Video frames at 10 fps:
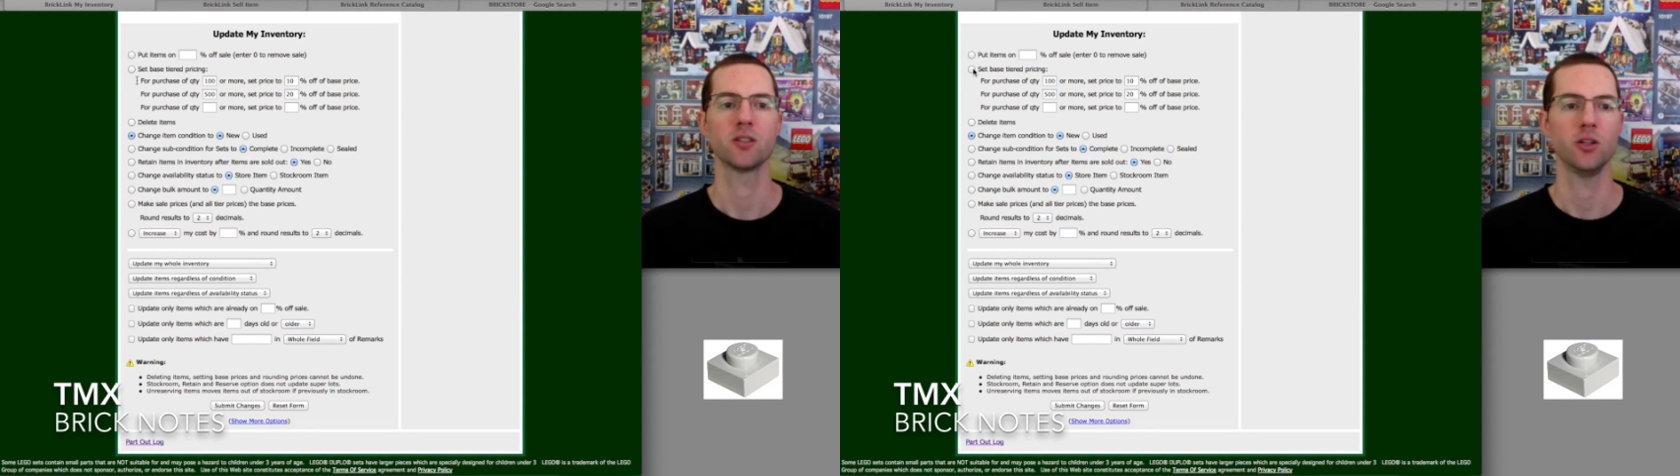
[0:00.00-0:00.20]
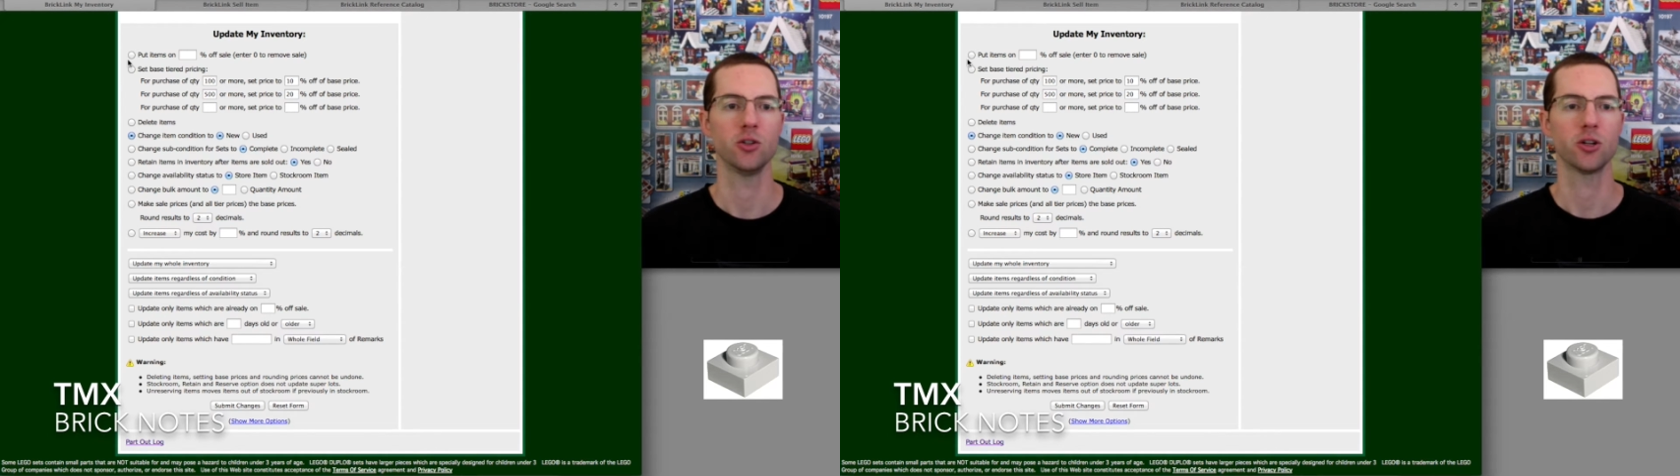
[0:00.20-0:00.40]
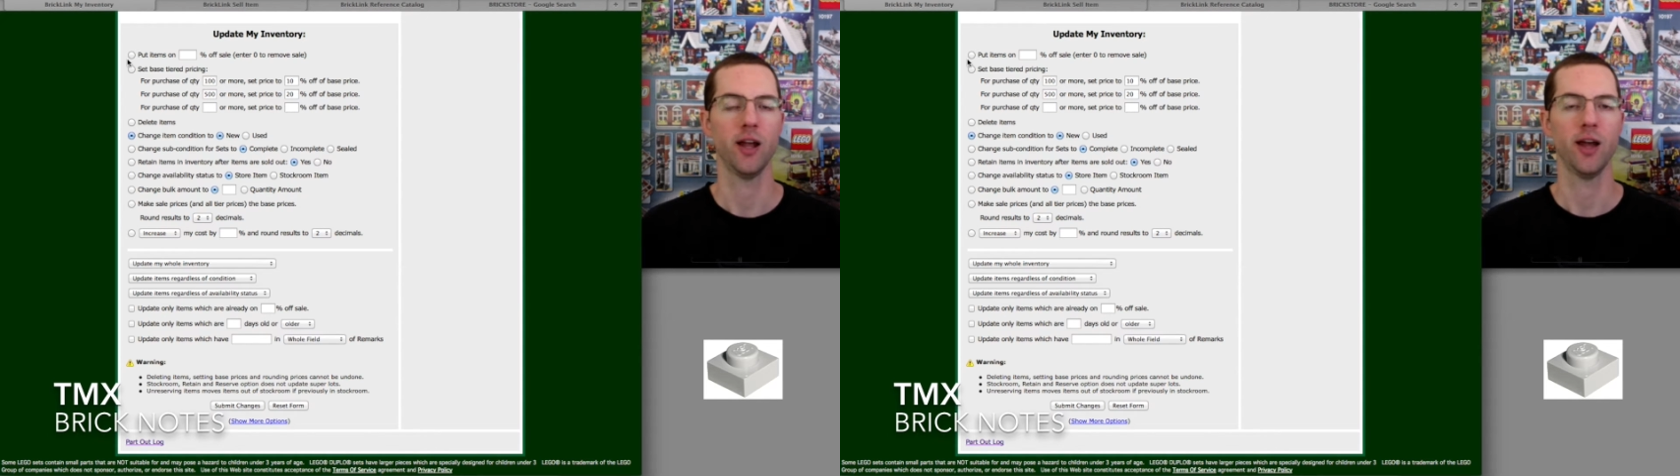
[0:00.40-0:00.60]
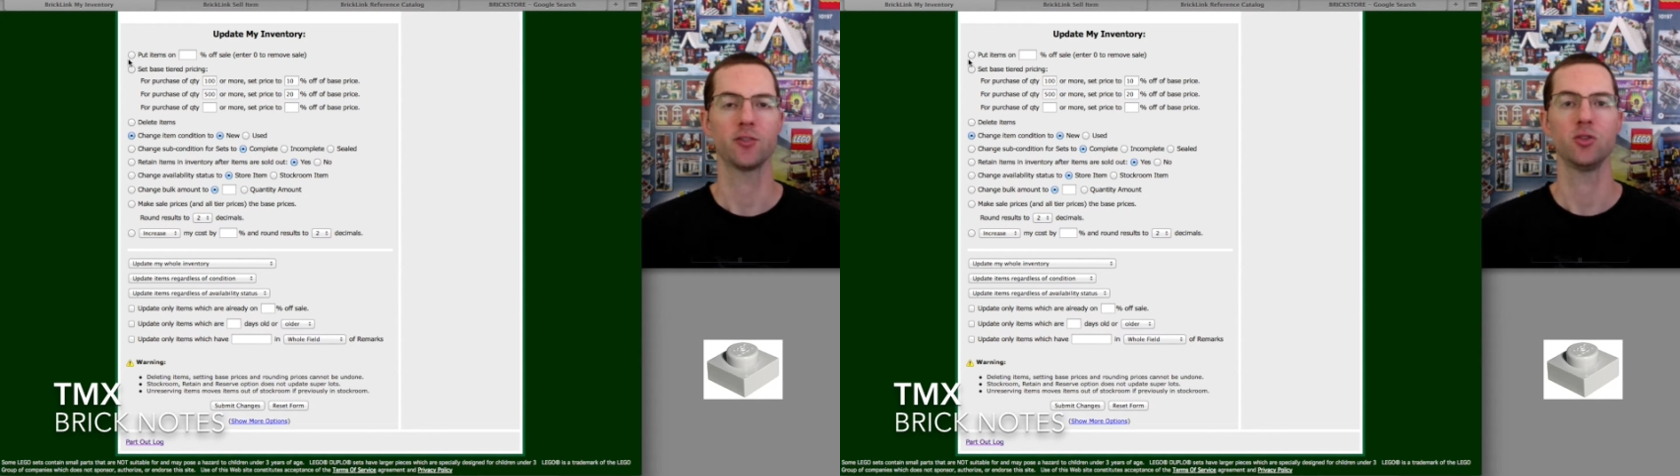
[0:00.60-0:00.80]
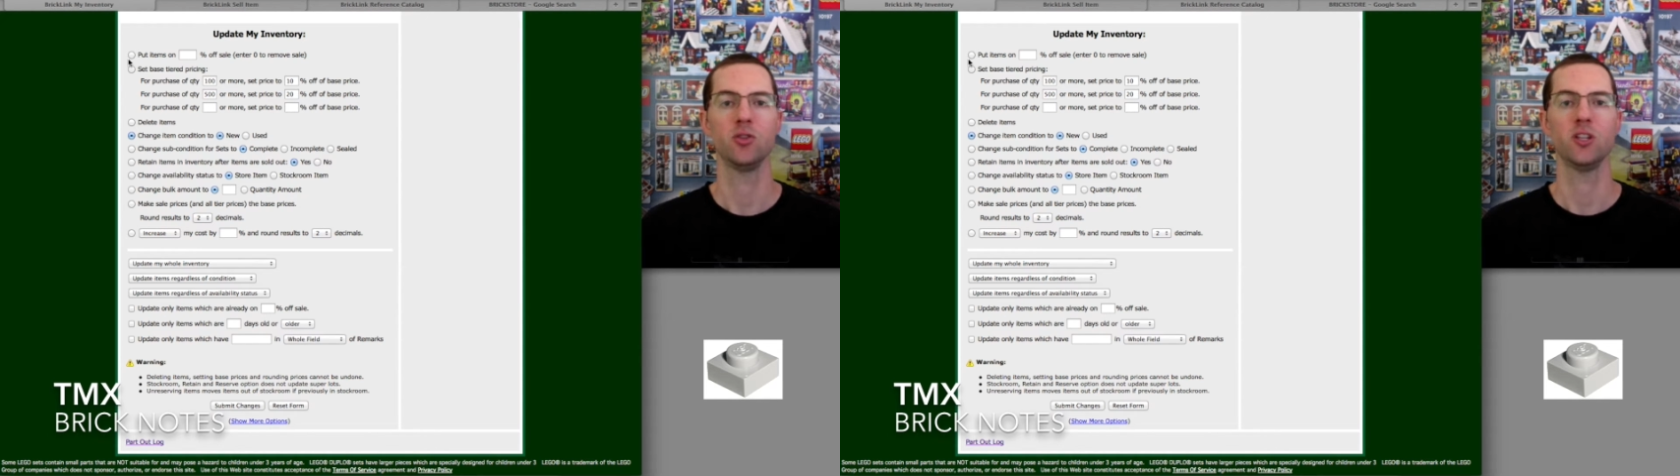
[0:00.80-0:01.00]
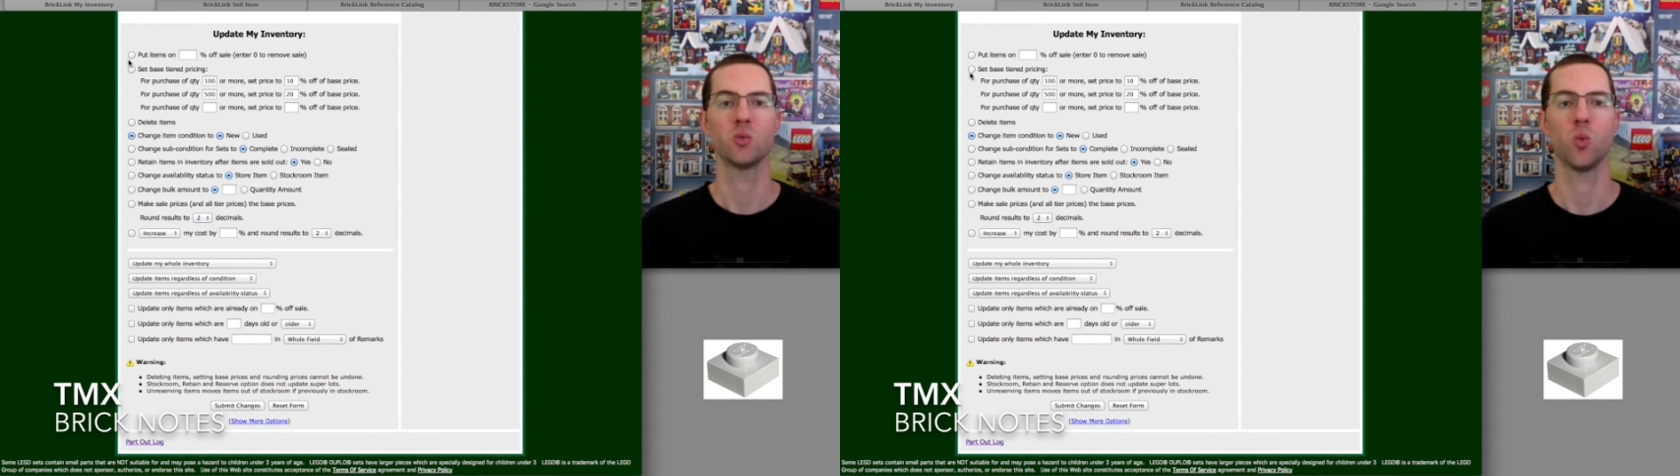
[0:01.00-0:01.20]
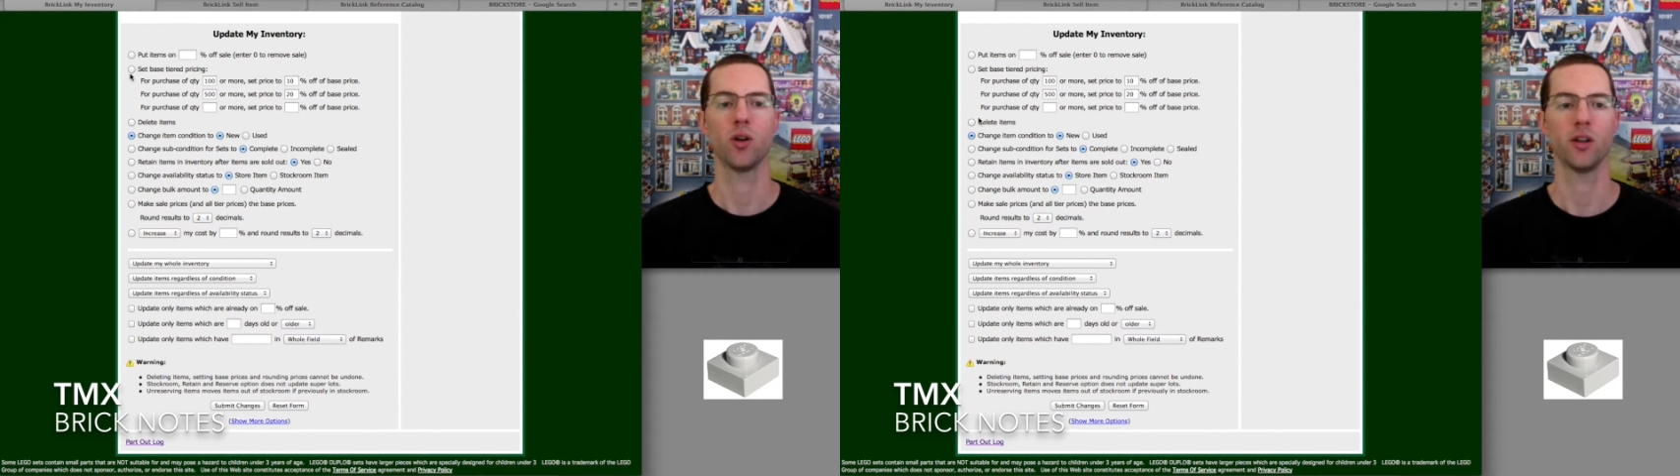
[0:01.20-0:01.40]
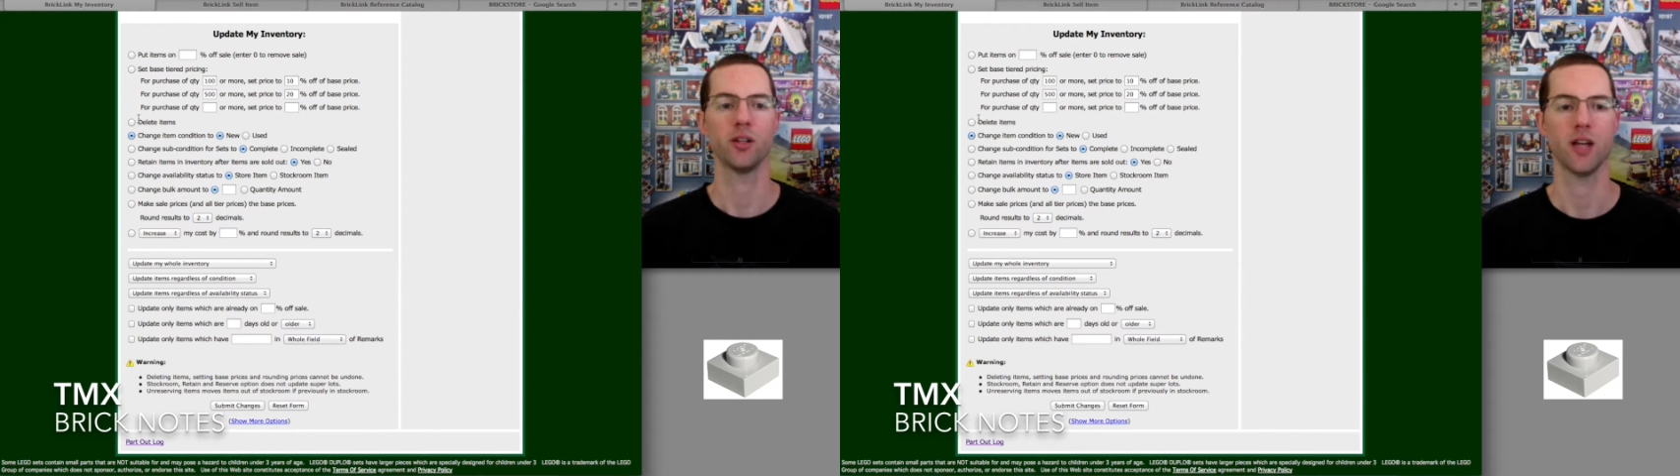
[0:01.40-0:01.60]
And you're going to have to do these one
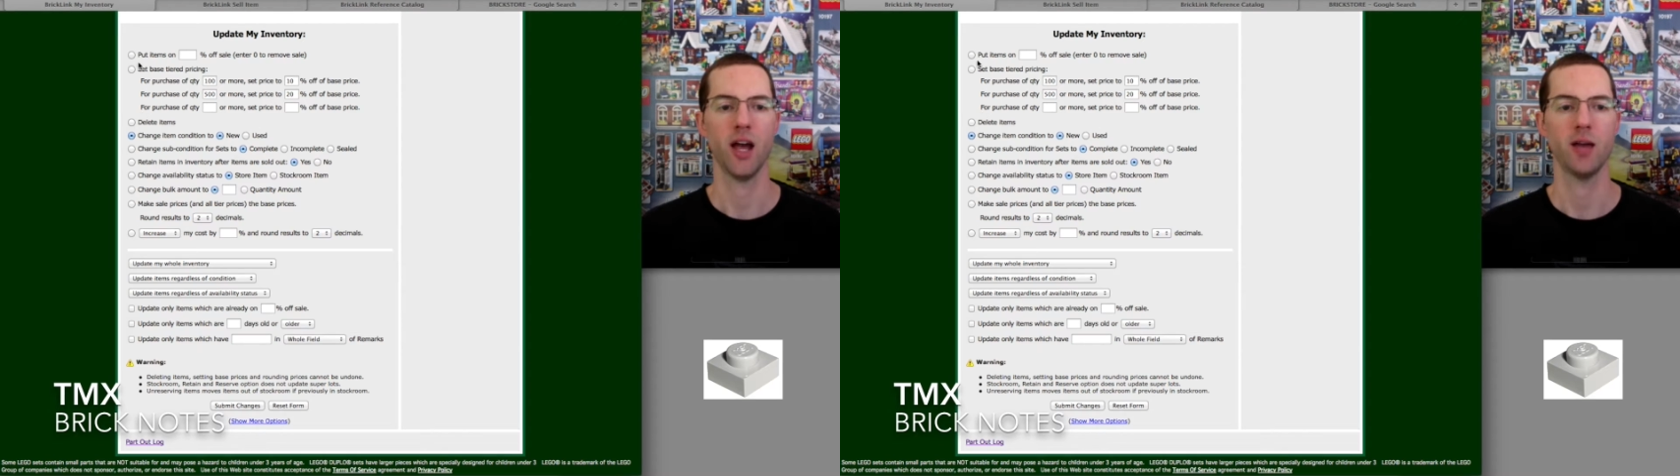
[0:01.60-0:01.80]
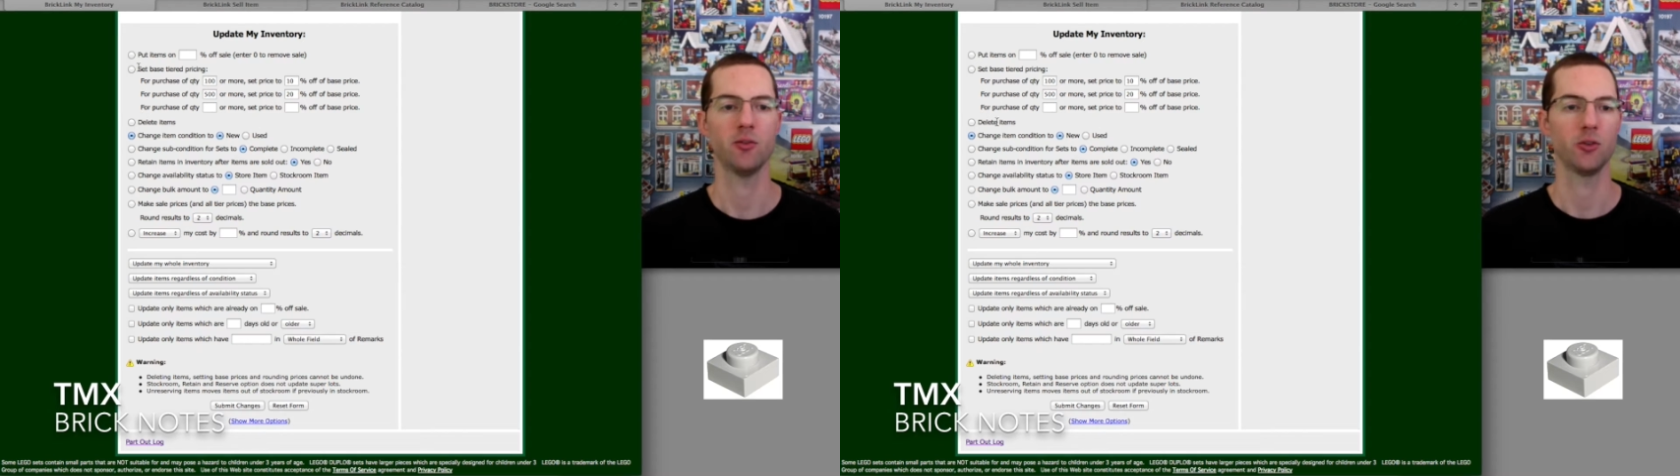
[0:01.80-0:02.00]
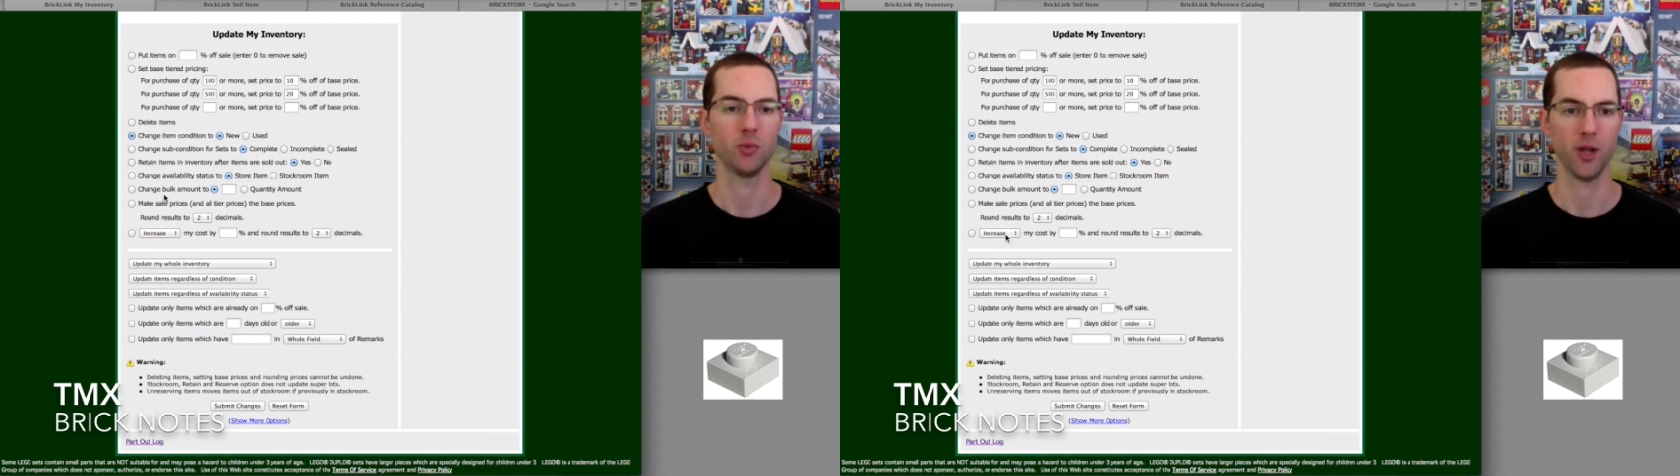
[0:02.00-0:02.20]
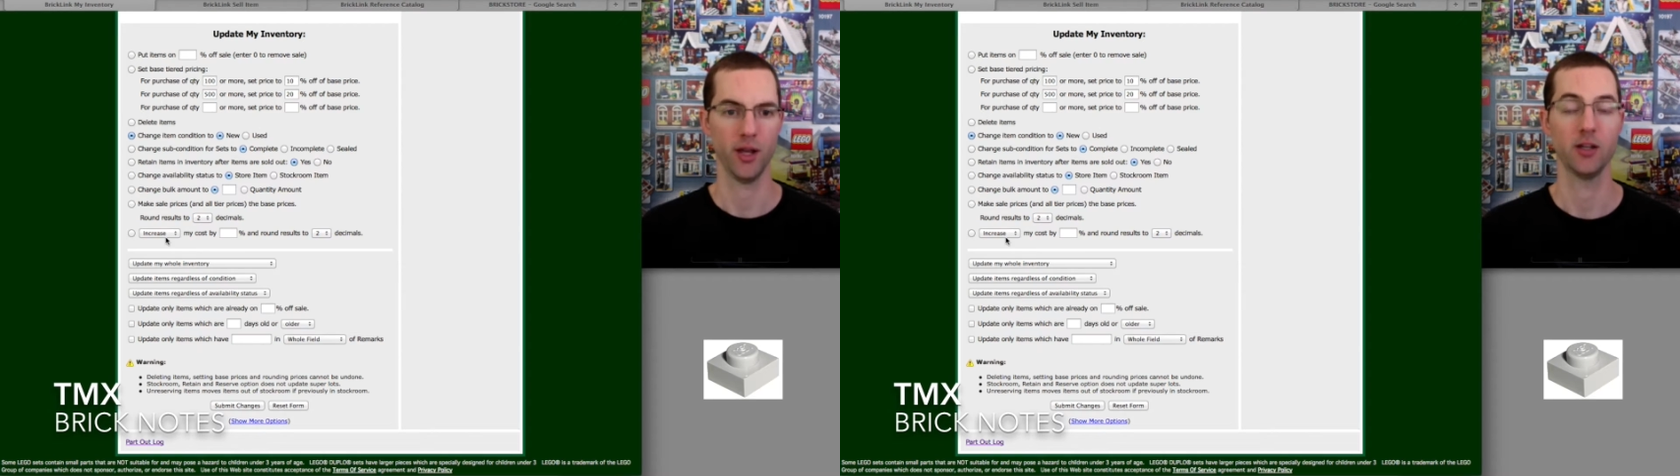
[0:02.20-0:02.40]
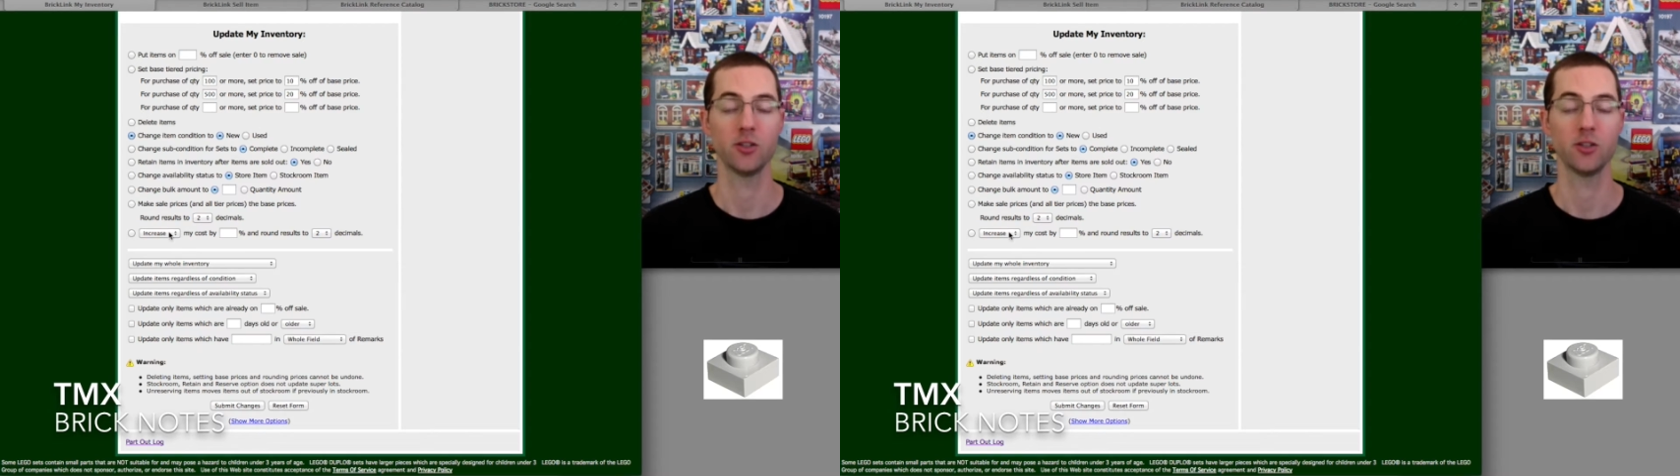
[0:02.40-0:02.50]
at a time if you're planning